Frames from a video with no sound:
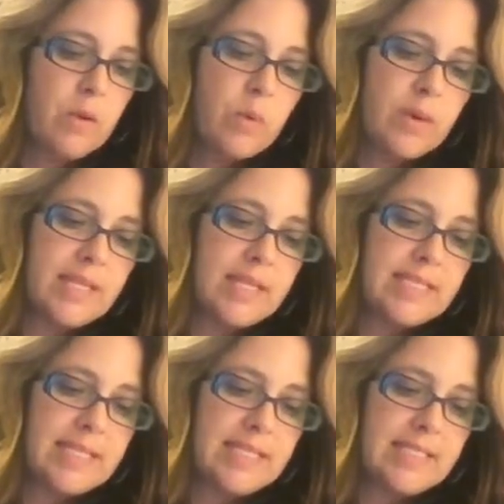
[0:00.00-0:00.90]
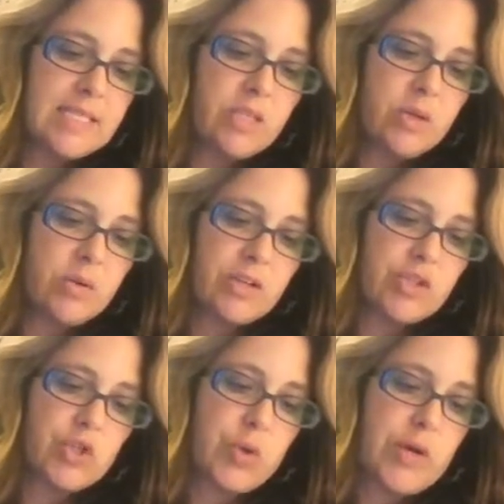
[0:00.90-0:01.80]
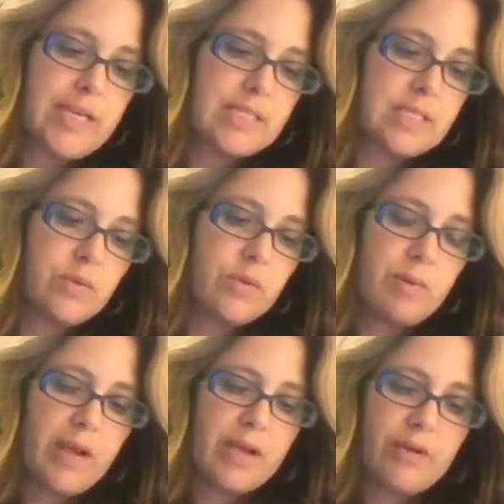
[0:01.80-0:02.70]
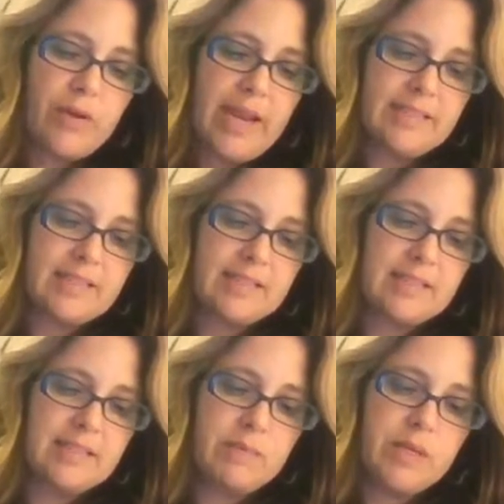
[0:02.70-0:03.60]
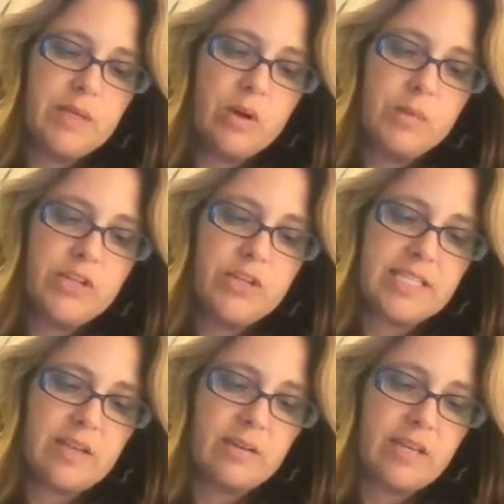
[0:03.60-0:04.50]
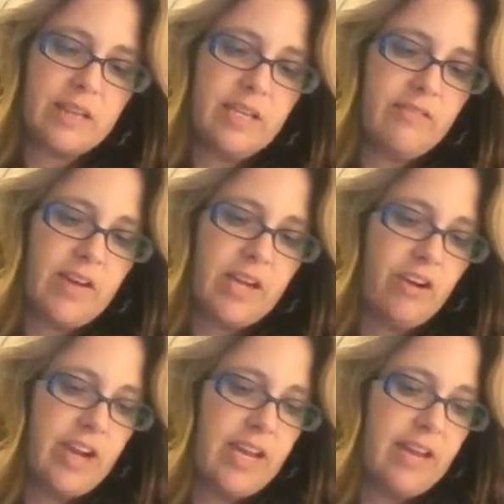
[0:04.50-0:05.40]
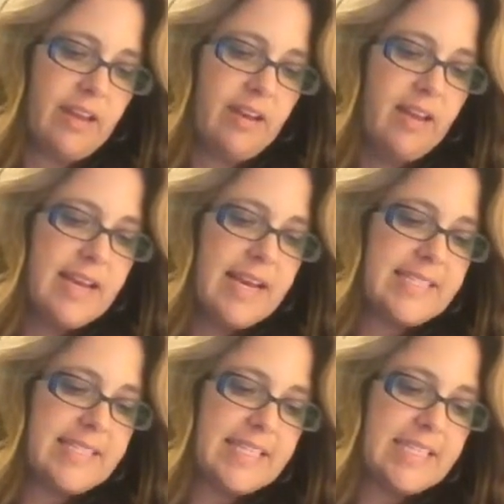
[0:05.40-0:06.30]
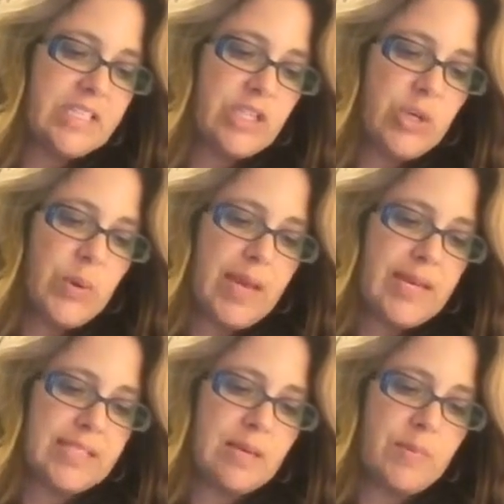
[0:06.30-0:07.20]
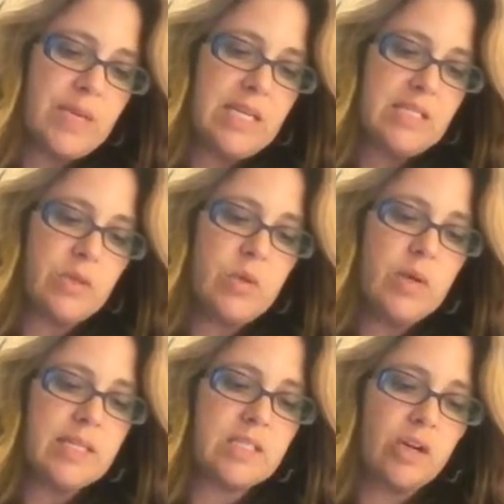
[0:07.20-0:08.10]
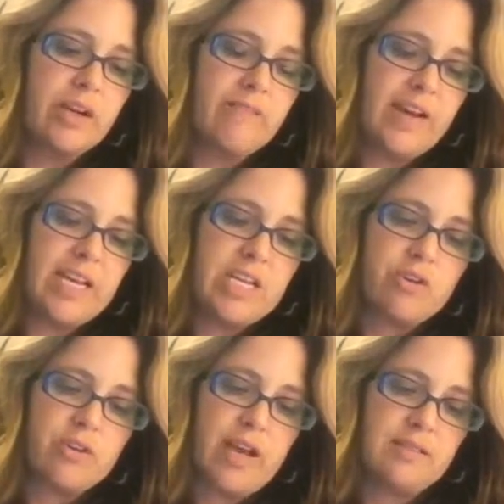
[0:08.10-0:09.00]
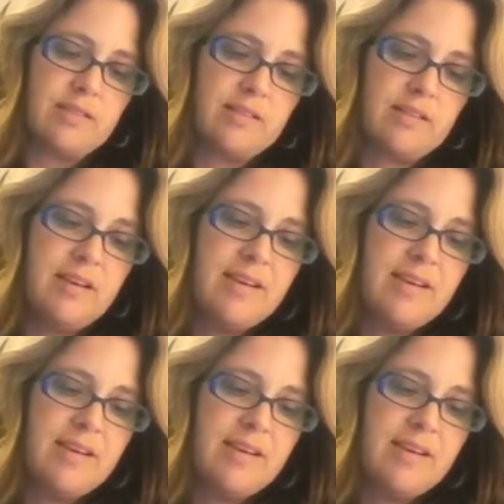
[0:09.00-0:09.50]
When they send you their choice, reply, great. Send me your home address and I'll get the invite created and send it to you ASAP so you can start inviting your guests.